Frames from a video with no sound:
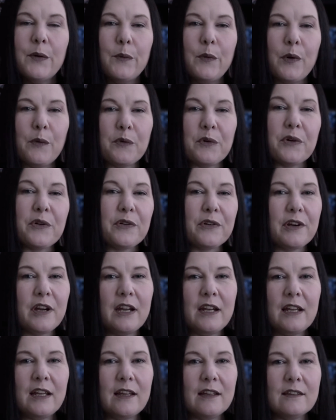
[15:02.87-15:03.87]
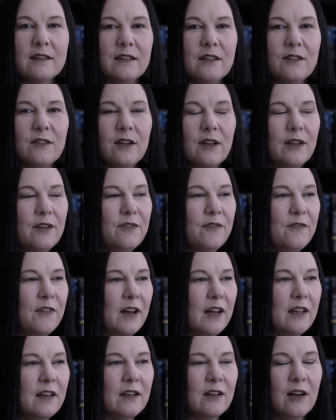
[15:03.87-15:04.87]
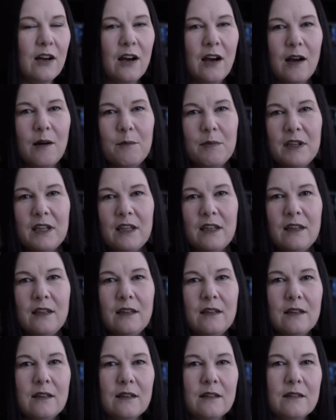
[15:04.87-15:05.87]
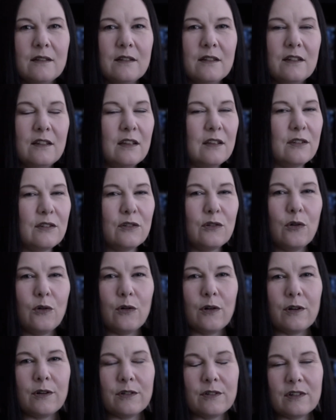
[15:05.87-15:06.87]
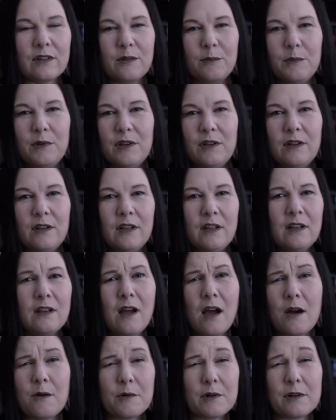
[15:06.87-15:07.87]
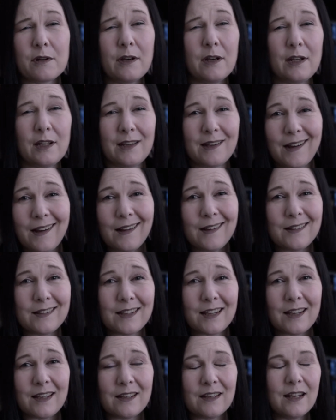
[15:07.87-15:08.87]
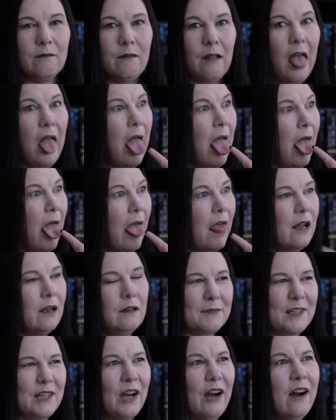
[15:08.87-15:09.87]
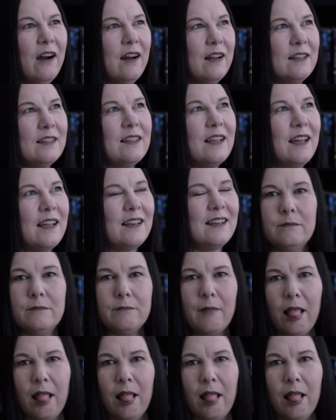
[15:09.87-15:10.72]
What we're creating isn't fun, hobby, discourse, community. No, we're creating content. Content.